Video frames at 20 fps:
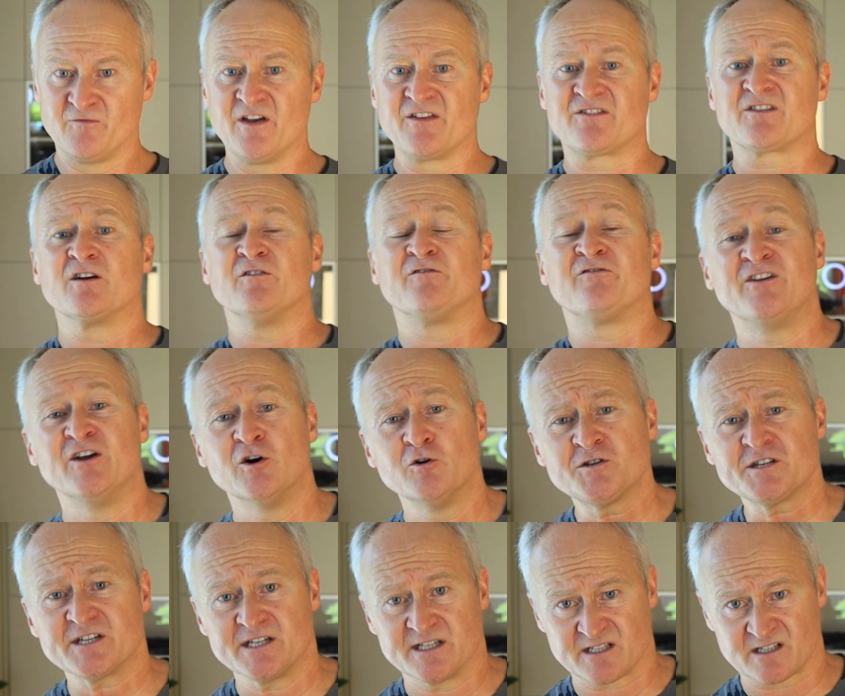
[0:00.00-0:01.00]
with
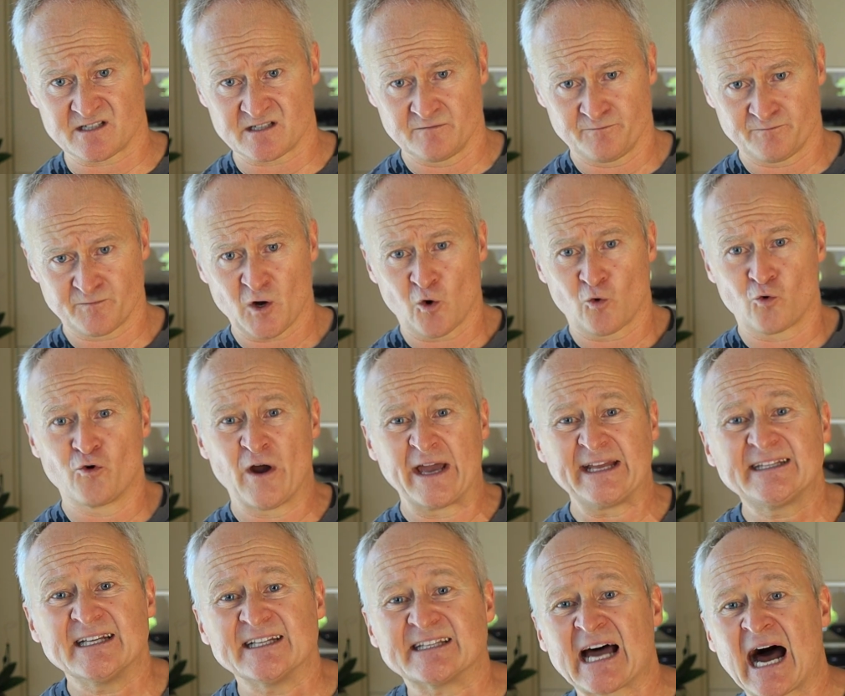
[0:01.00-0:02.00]
fuses
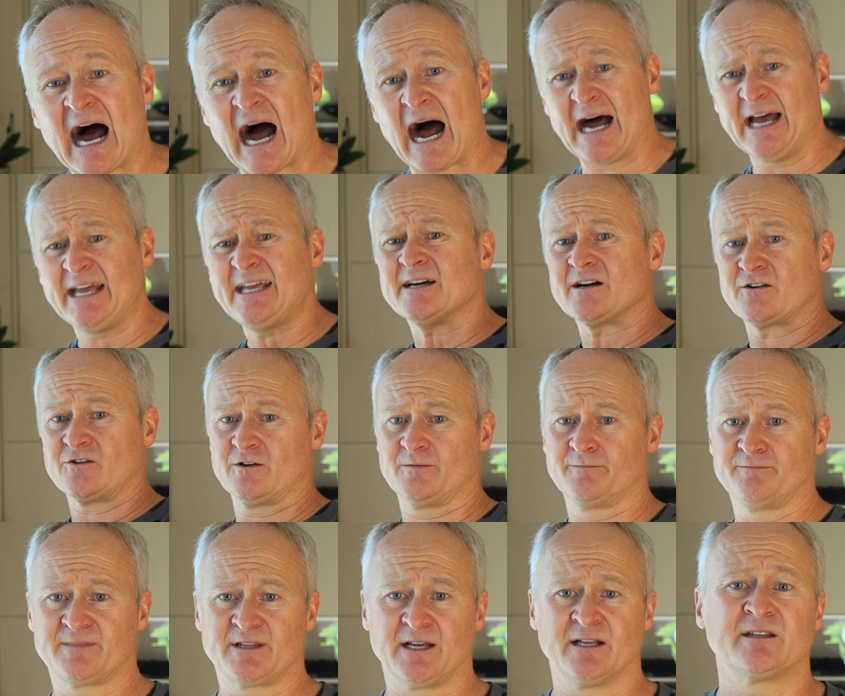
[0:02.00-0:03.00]
rated
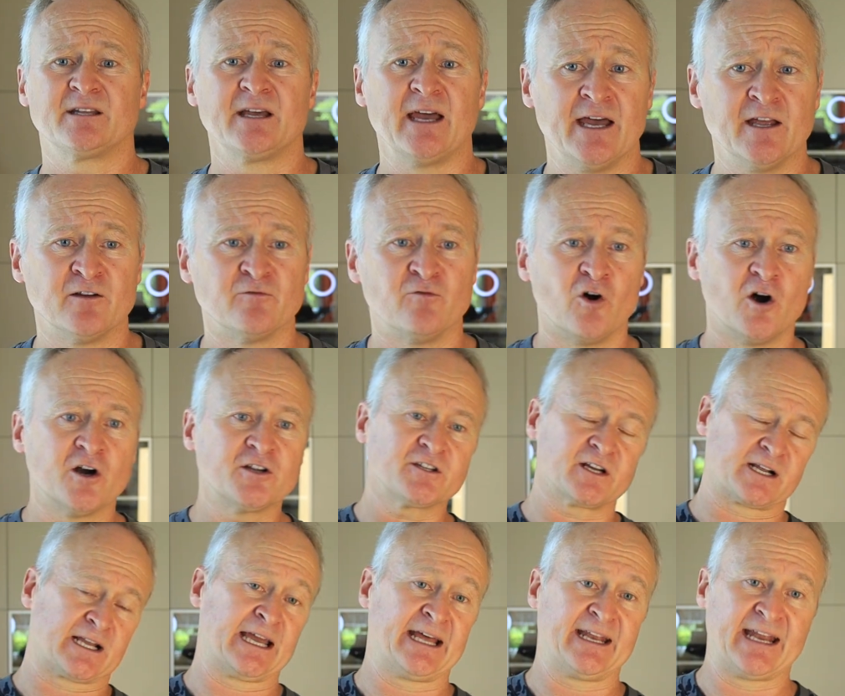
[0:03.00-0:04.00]
higher than the
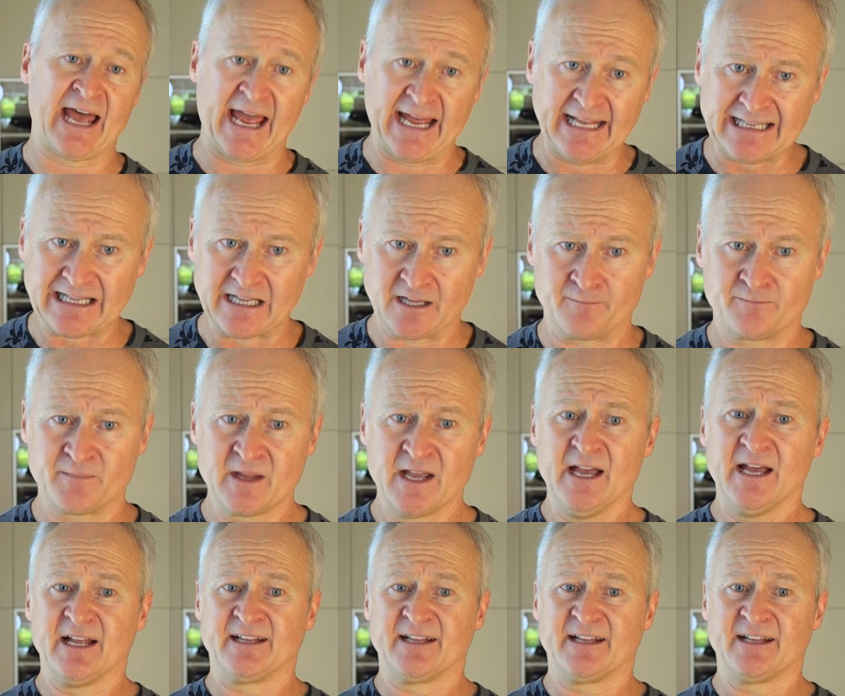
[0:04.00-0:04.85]
inverter can handle,